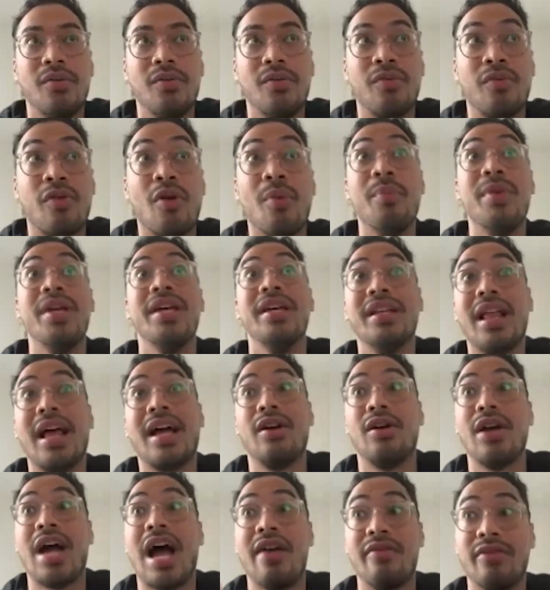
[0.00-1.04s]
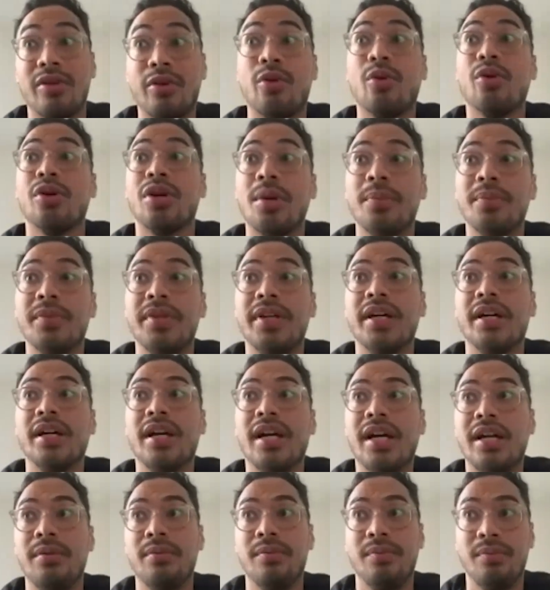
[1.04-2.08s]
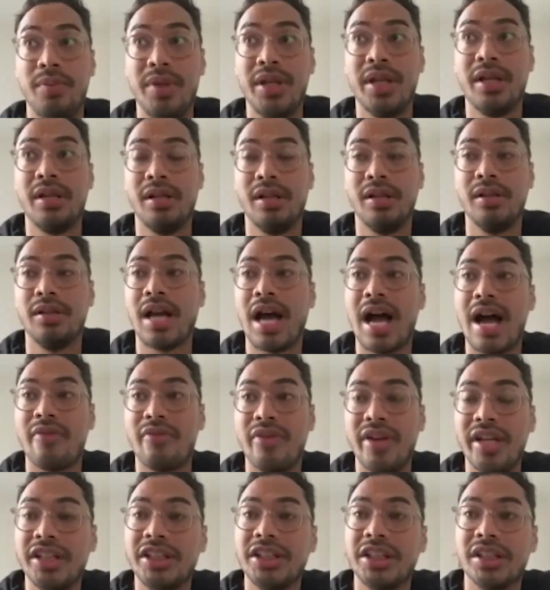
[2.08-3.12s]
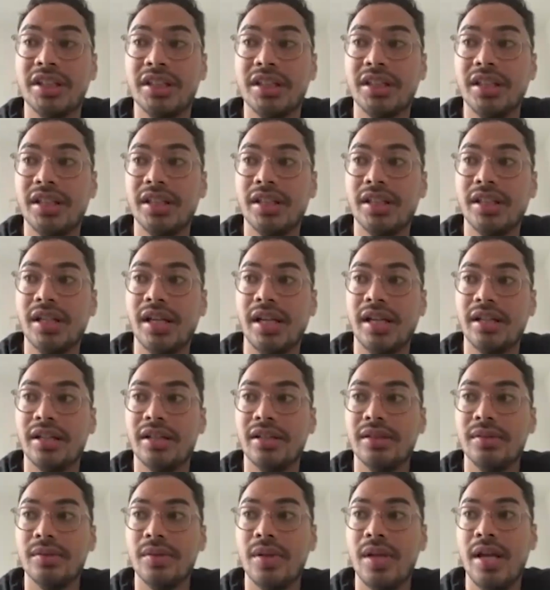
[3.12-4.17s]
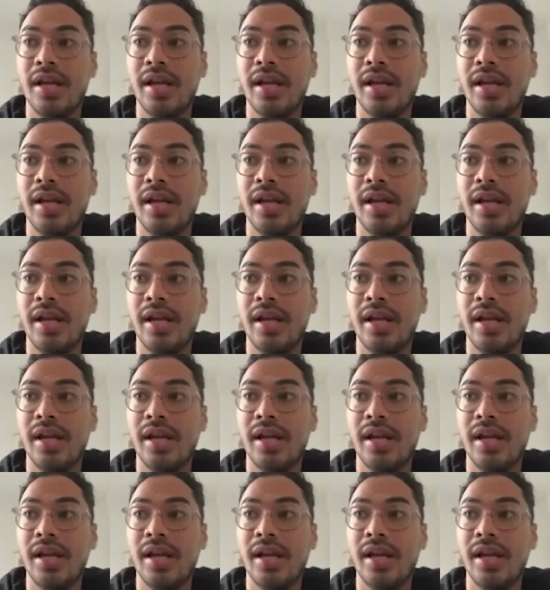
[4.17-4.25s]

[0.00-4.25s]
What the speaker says: for me, like having grown up there and being half Haitian, and